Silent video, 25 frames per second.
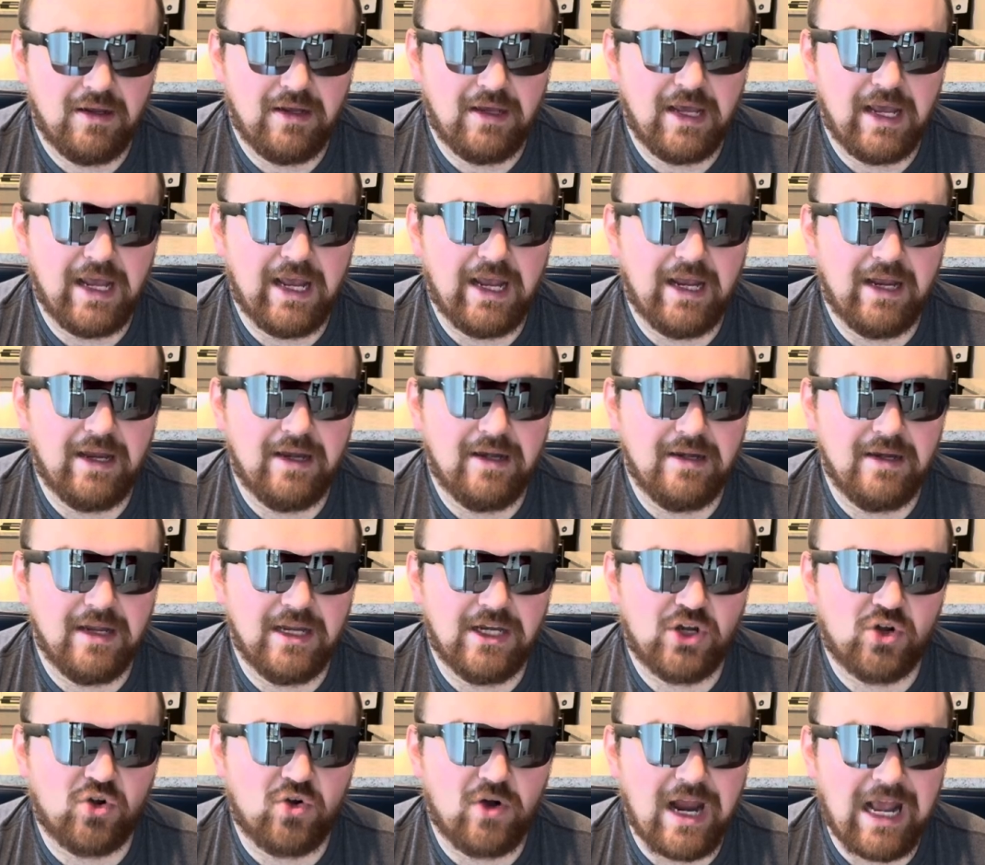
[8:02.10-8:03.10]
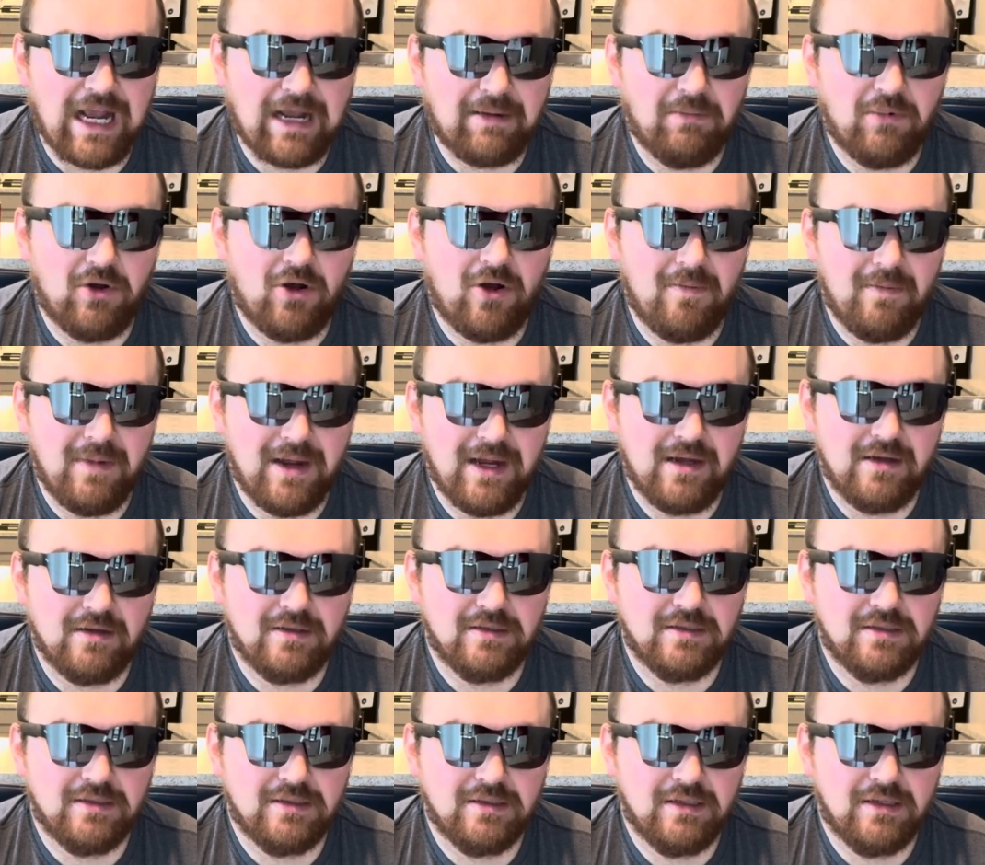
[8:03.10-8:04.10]
and a trackball
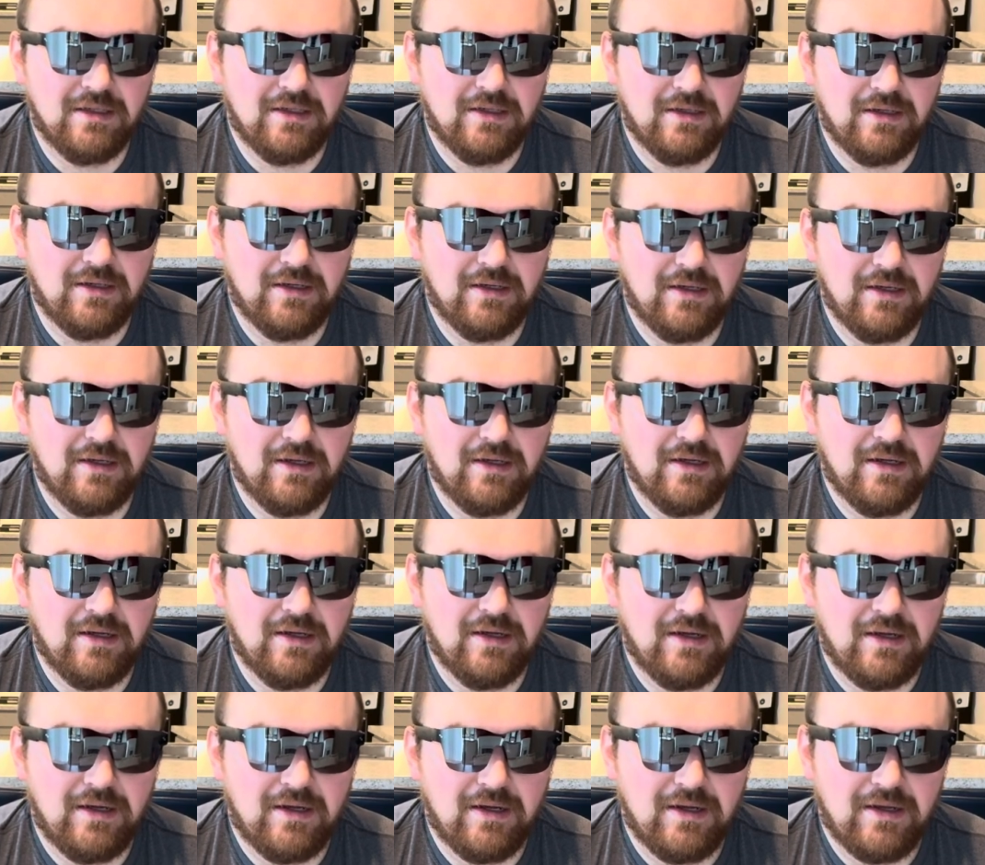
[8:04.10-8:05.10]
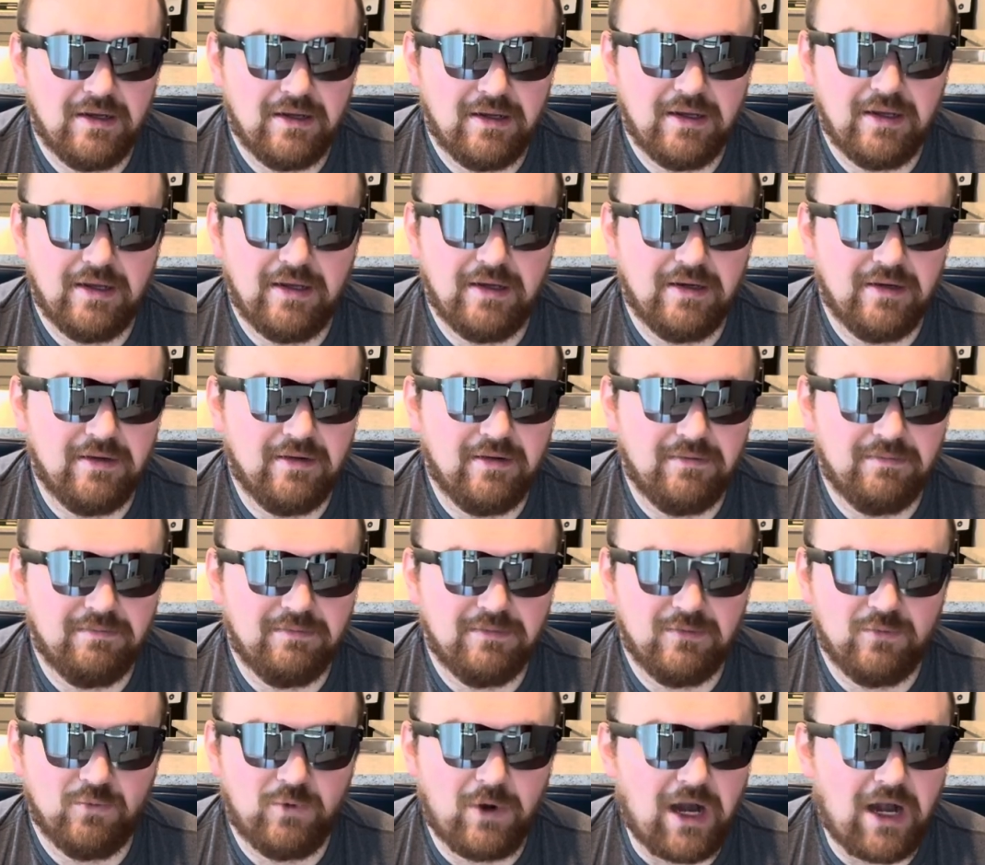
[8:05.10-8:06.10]
mouse and a
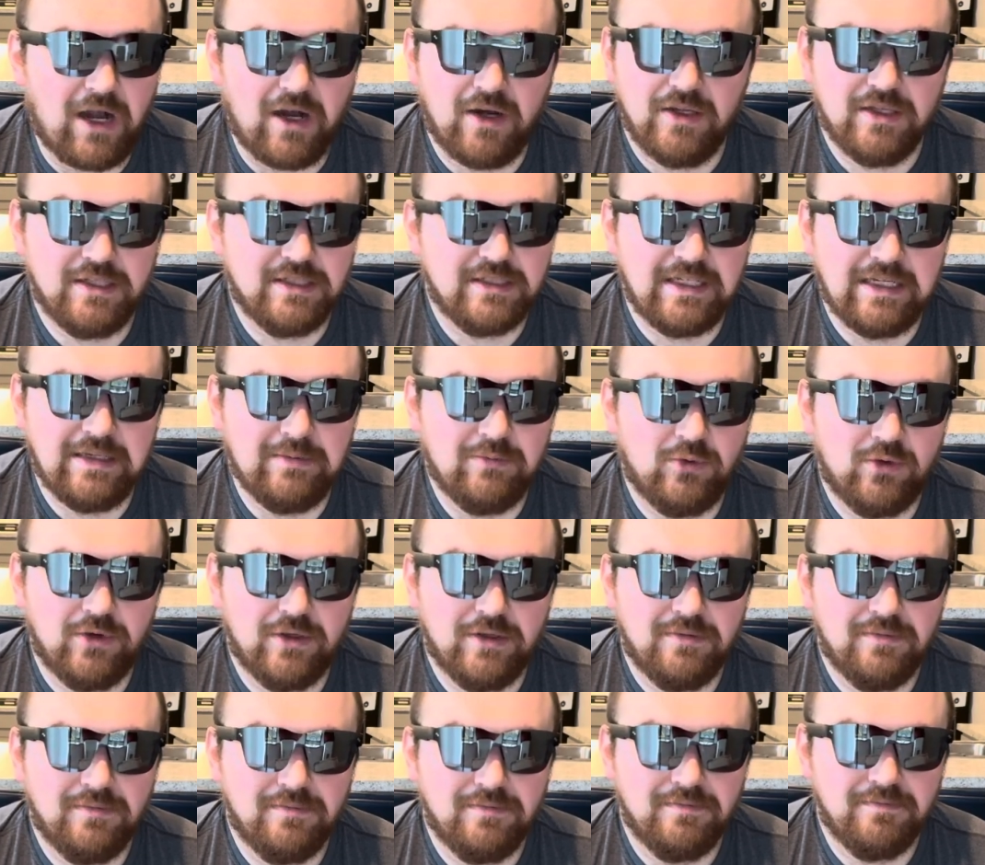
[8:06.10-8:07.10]
wireless keyboard